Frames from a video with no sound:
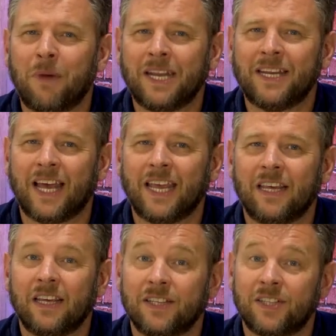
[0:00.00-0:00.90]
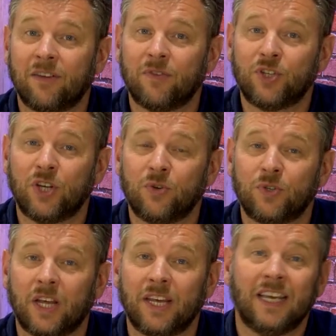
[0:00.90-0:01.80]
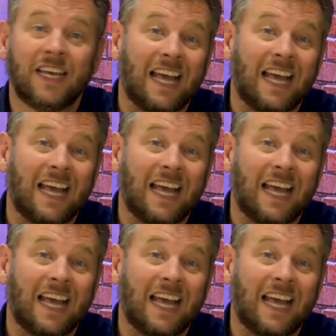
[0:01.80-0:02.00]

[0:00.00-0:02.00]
a Monday instead of a Tuesday,